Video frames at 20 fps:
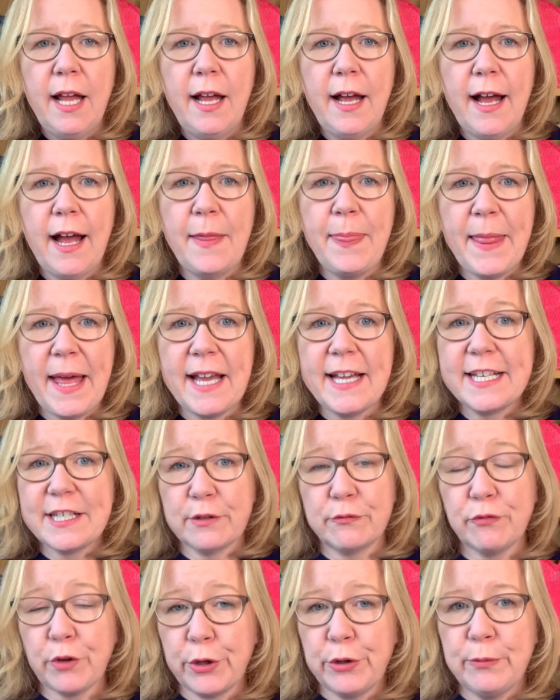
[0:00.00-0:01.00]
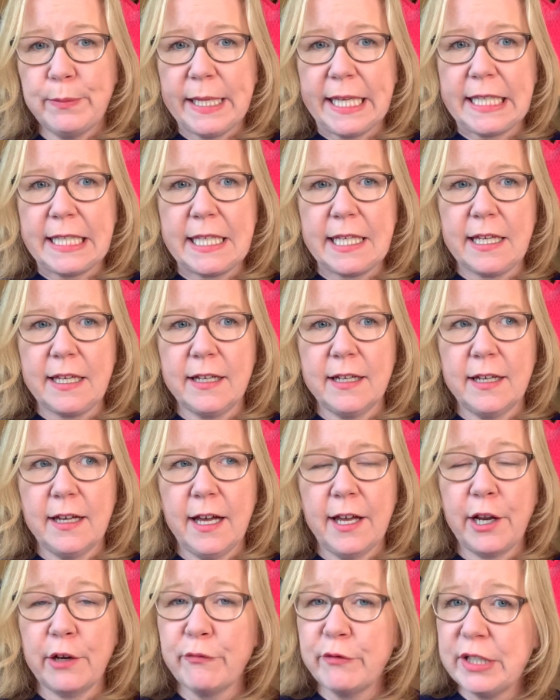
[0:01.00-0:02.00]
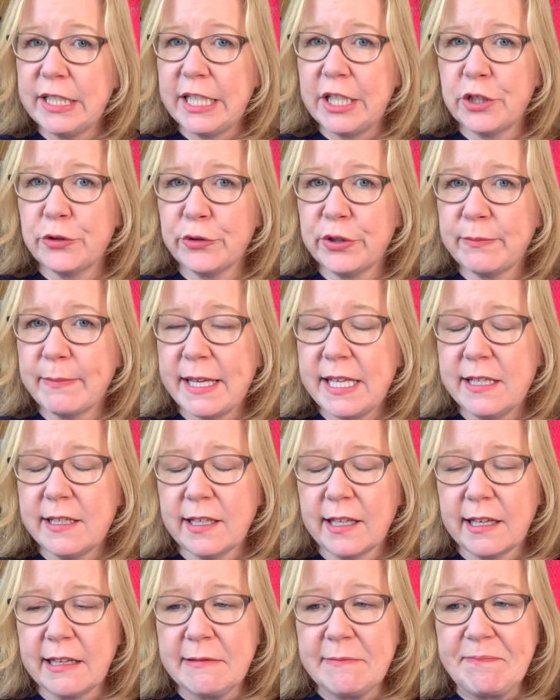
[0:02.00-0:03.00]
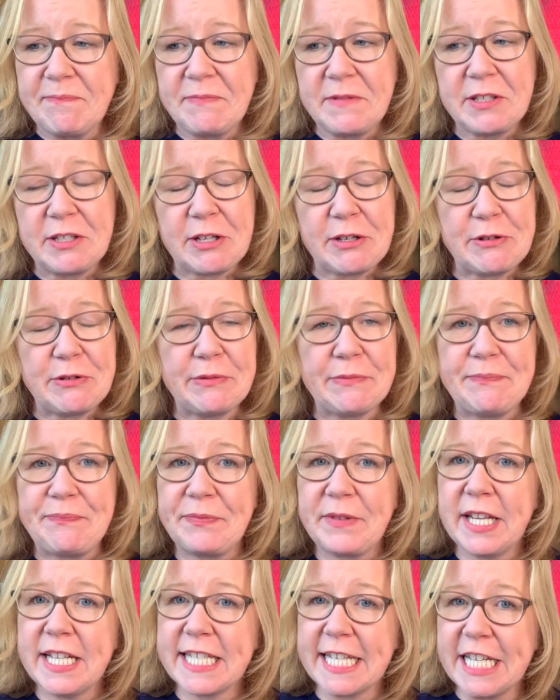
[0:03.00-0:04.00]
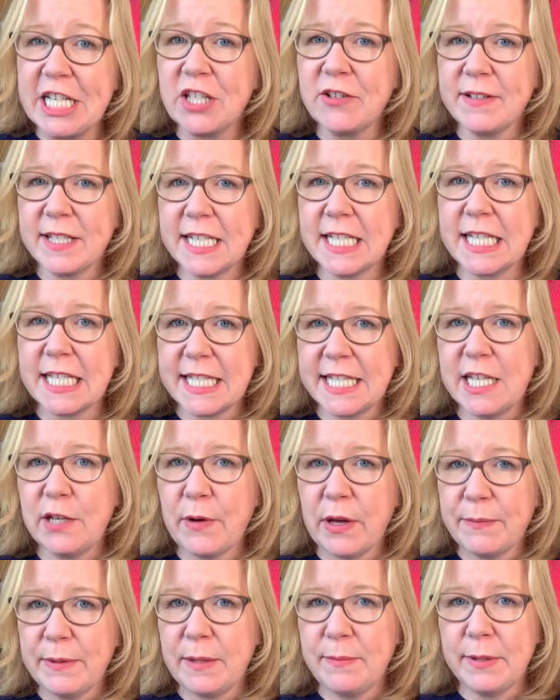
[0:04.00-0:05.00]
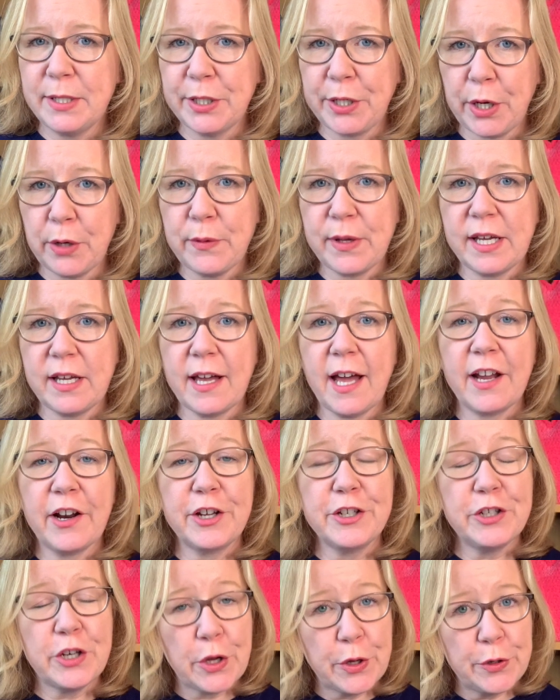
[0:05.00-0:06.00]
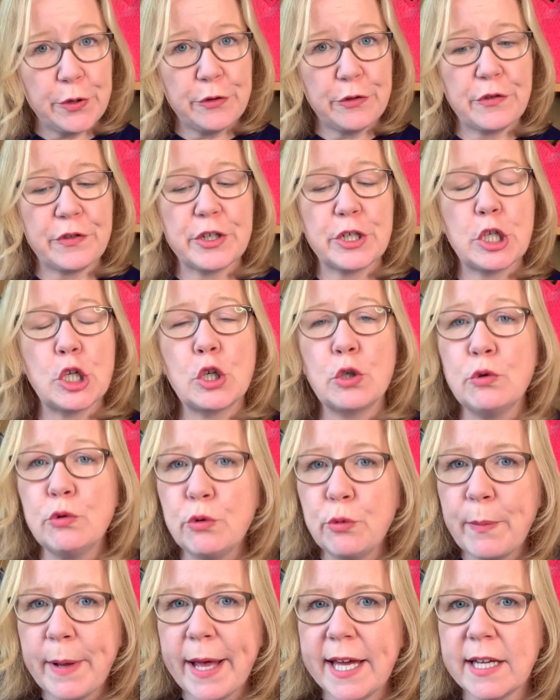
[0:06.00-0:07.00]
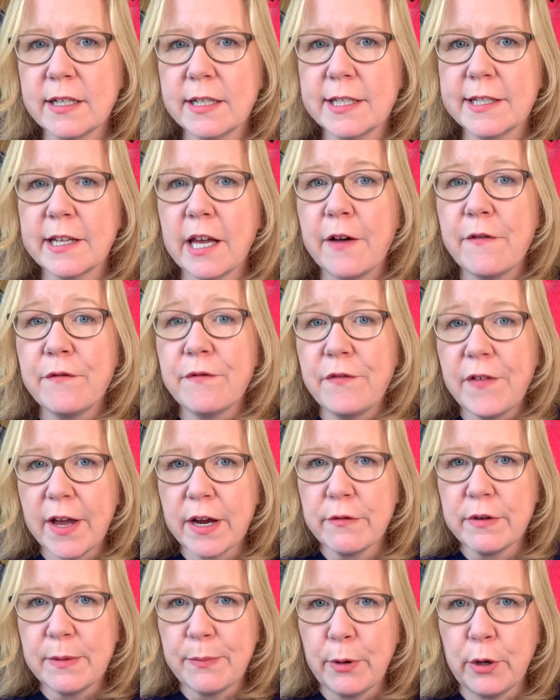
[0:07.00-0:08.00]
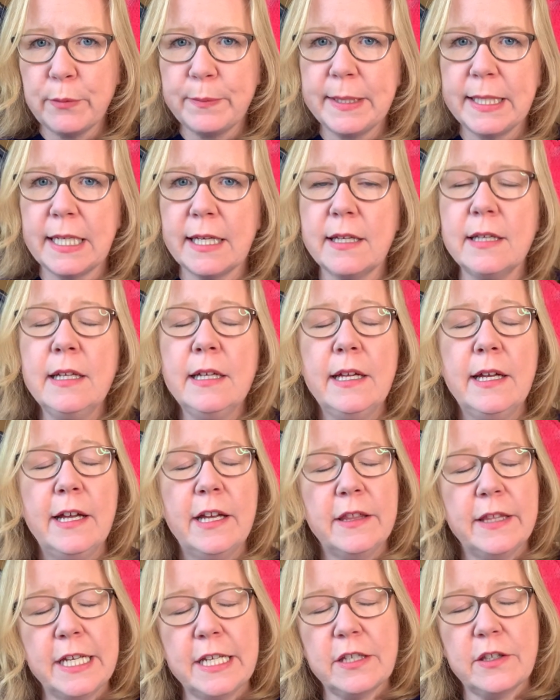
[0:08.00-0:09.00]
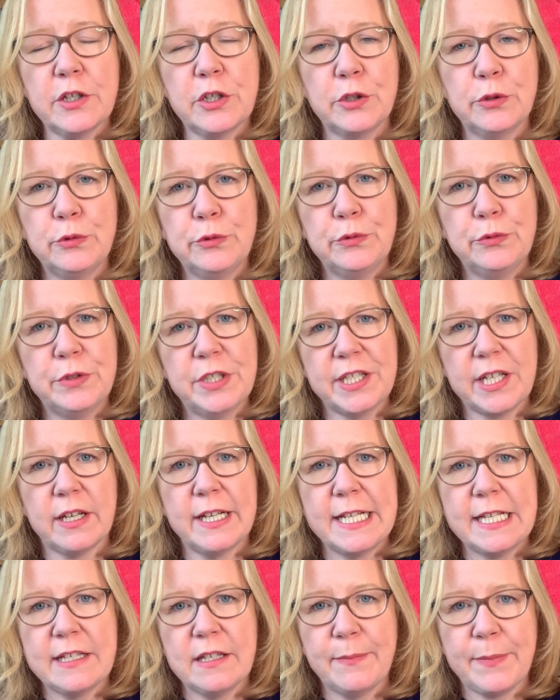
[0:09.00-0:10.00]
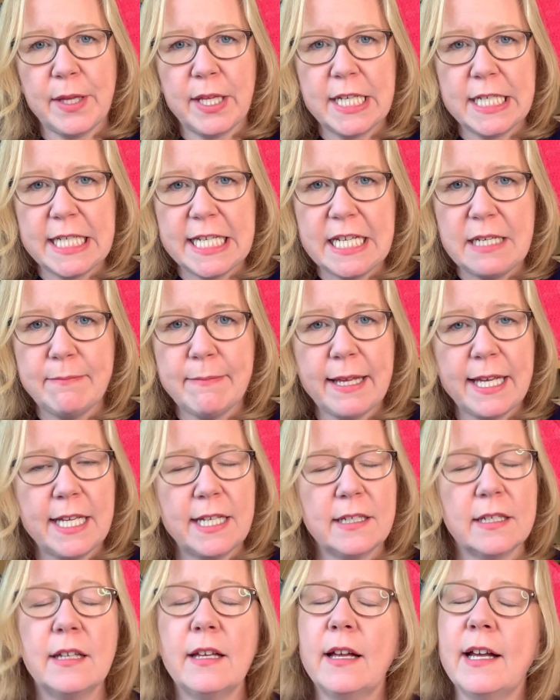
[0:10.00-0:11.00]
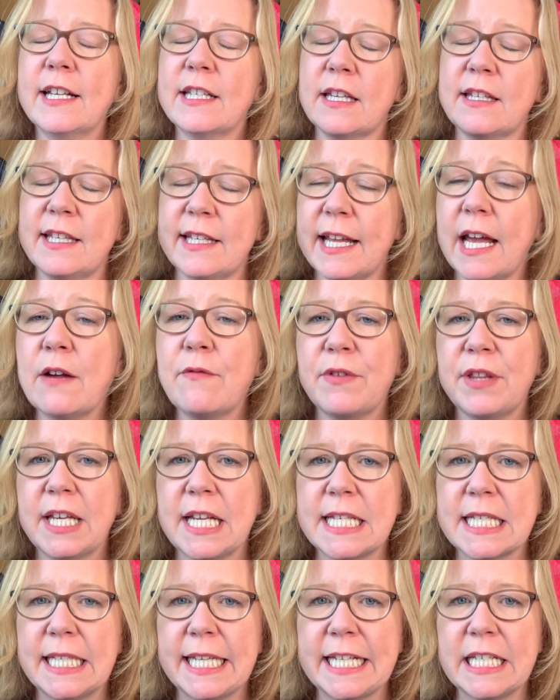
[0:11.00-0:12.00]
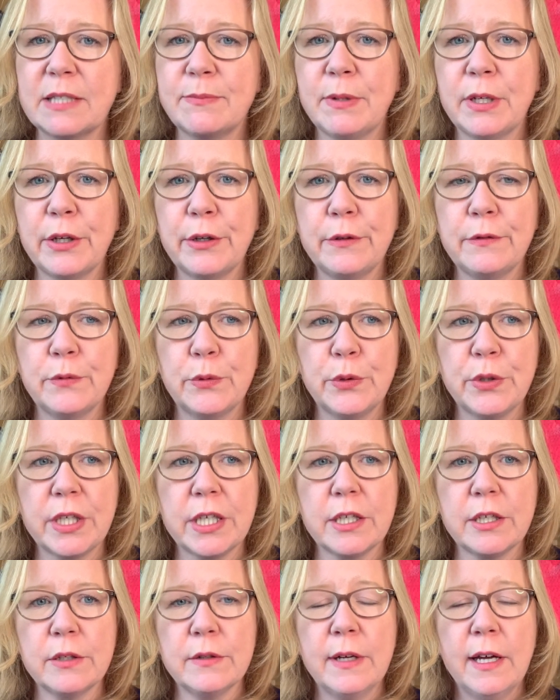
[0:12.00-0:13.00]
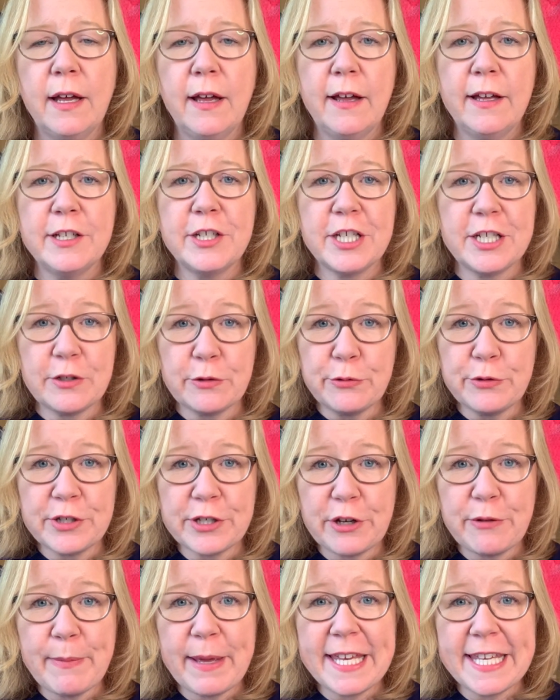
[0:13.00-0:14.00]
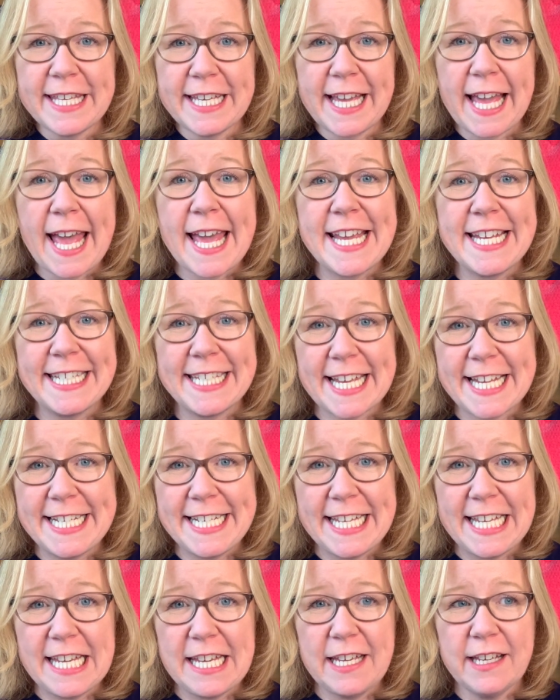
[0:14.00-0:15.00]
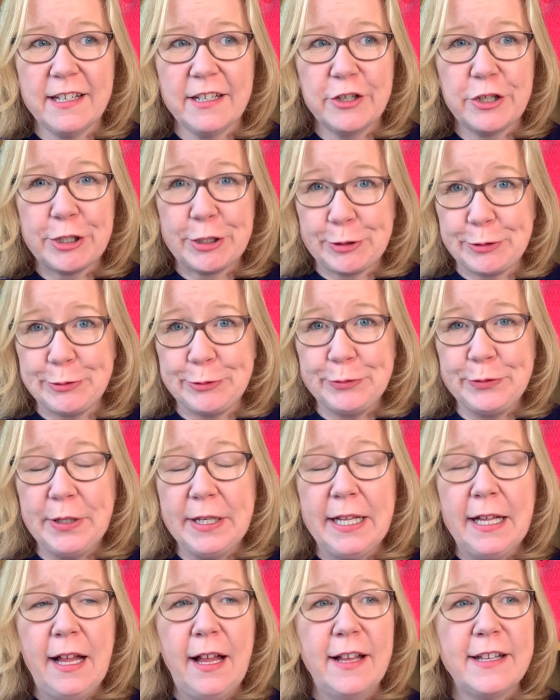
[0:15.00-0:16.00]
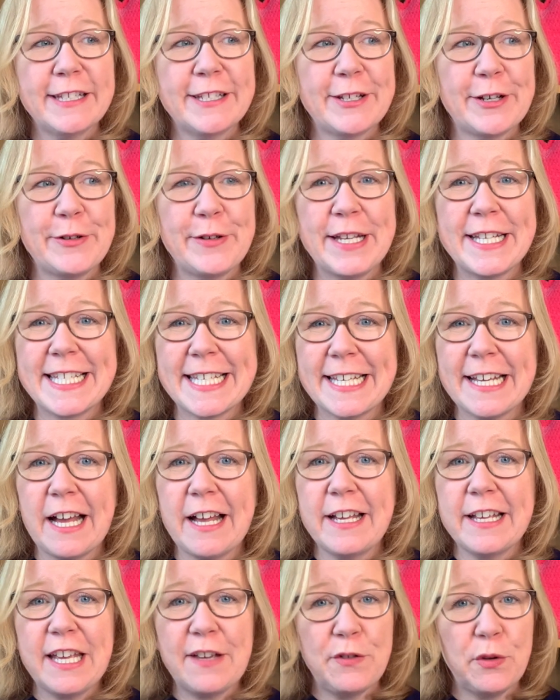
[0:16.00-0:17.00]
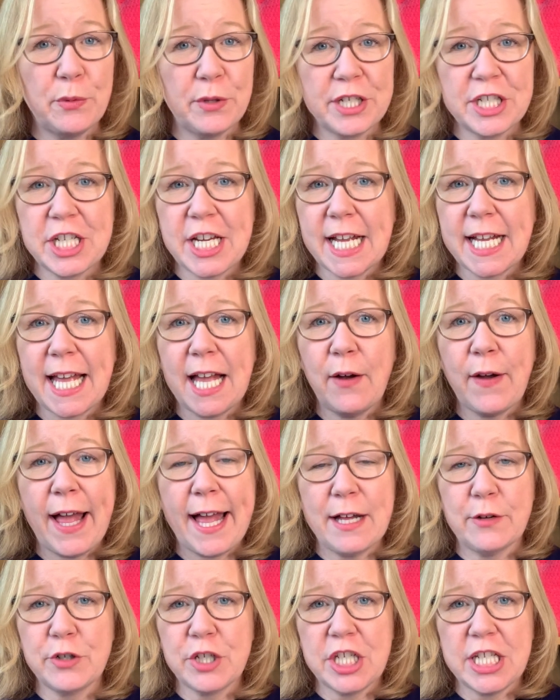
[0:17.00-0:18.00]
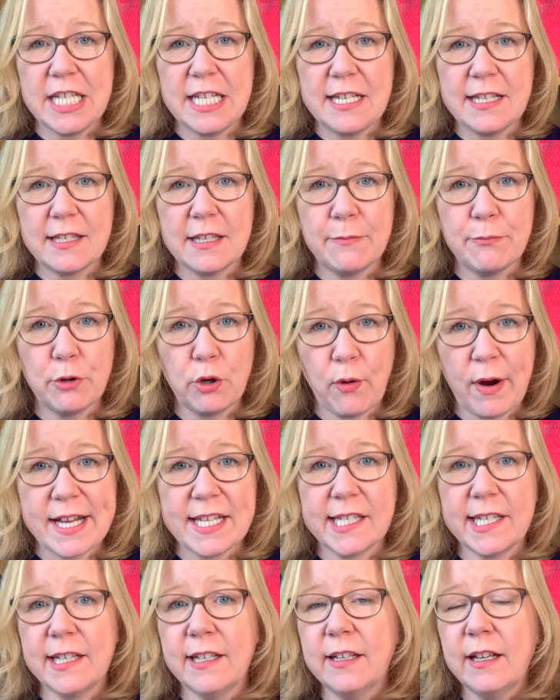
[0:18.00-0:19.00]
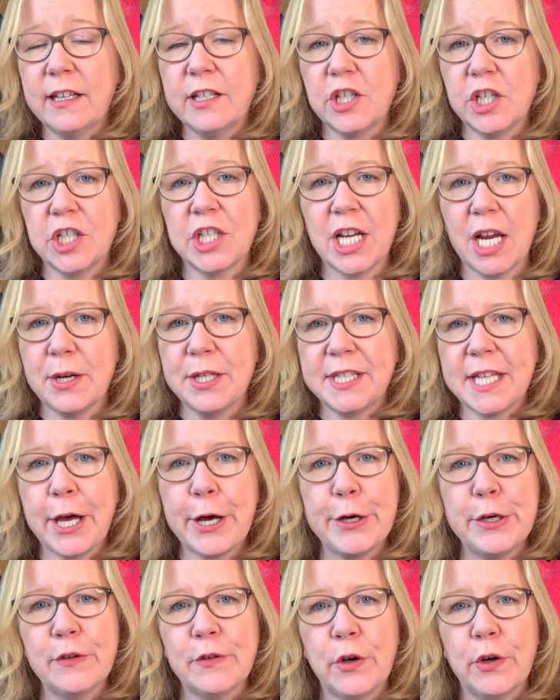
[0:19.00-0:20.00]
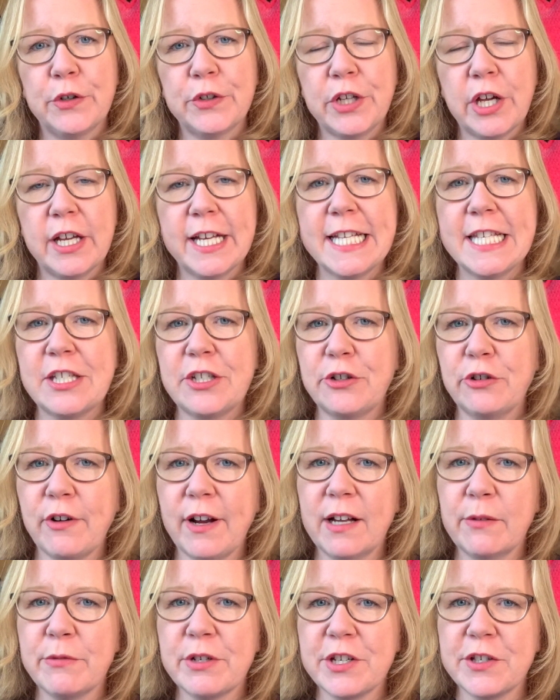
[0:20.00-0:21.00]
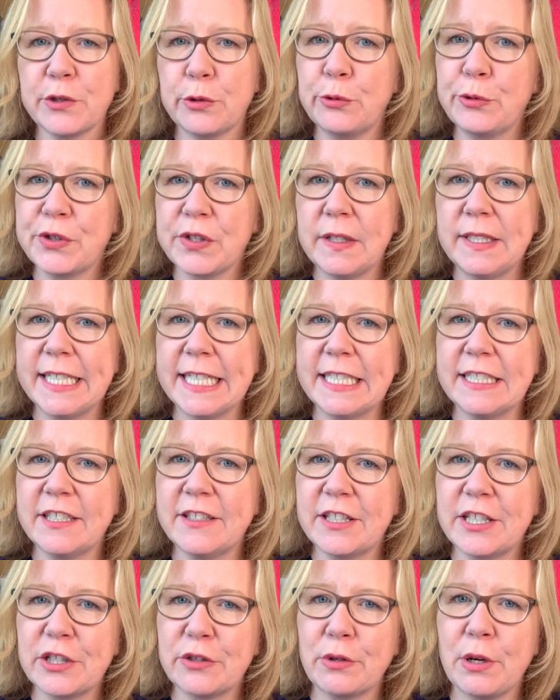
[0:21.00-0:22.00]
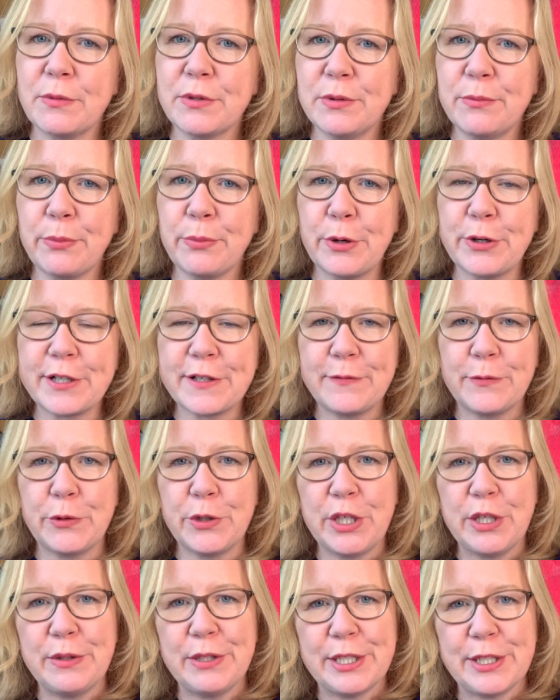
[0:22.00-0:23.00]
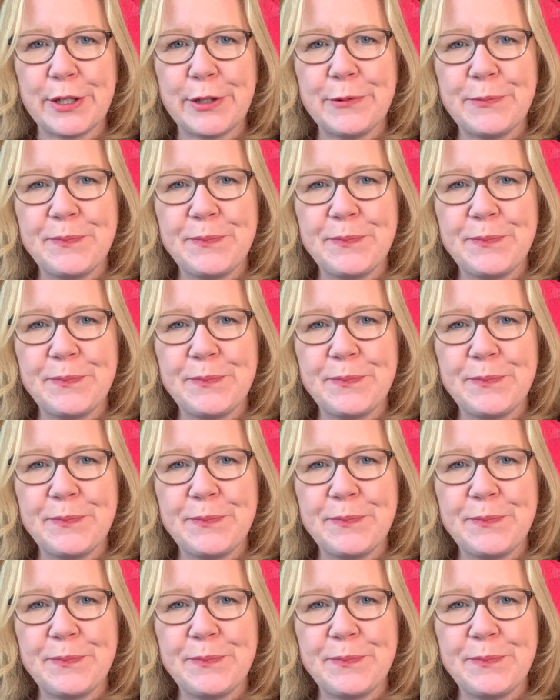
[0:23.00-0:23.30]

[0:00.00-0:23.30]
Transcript: And that is a row blanket and I really enjoyed making it. So it's interesting to see where people are going. And I know that the shawl patterns are very popular. These are the shawl designs that Bernadine made. As I said, everything is linked below for you. She's also making a daily shawl. So if you want to check out how she's progressing, she's sharing that over on her Instagram, which is also linked in the description box for you too.